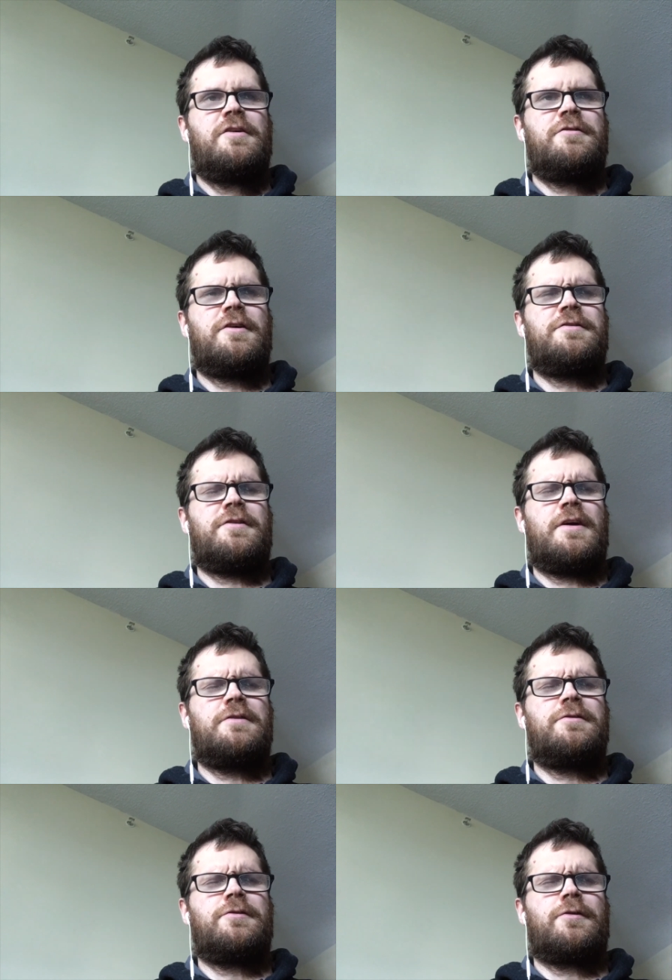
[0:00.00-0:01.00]
tricks,
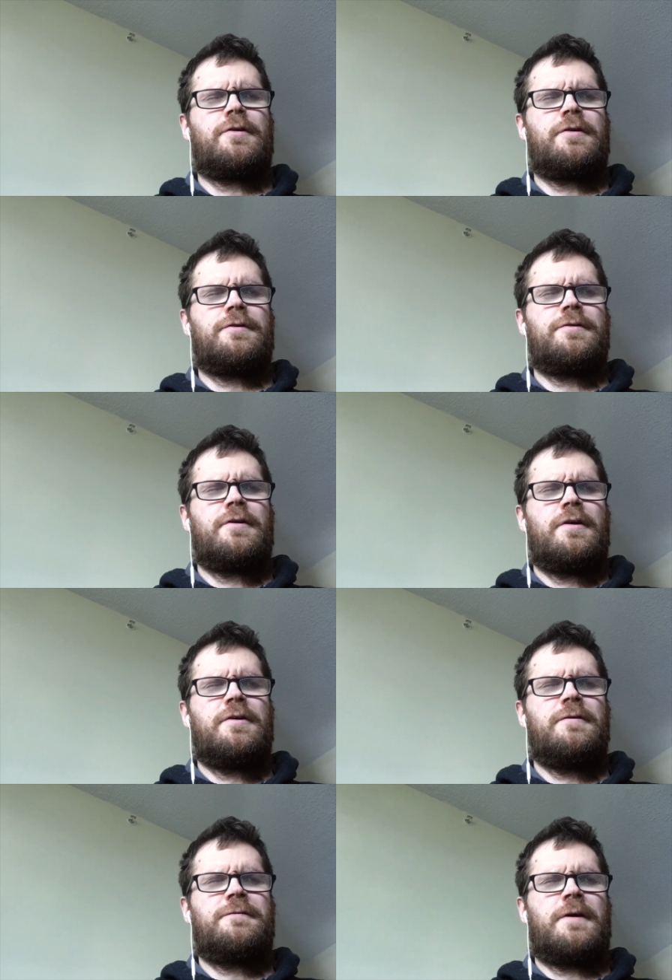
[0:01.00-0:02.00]
and tutorials,
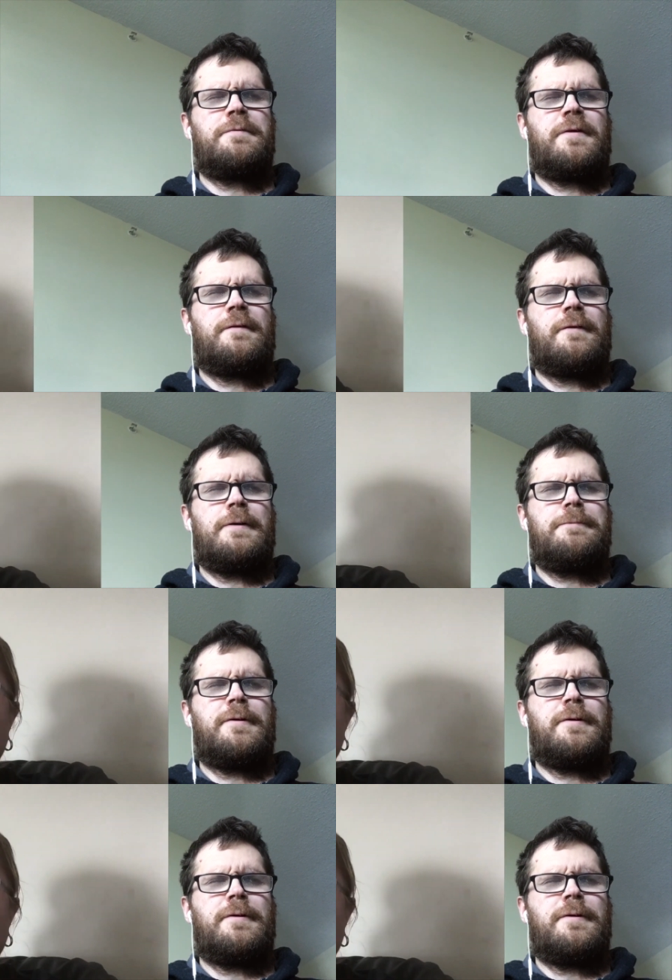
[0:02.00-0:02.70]
you've come to the right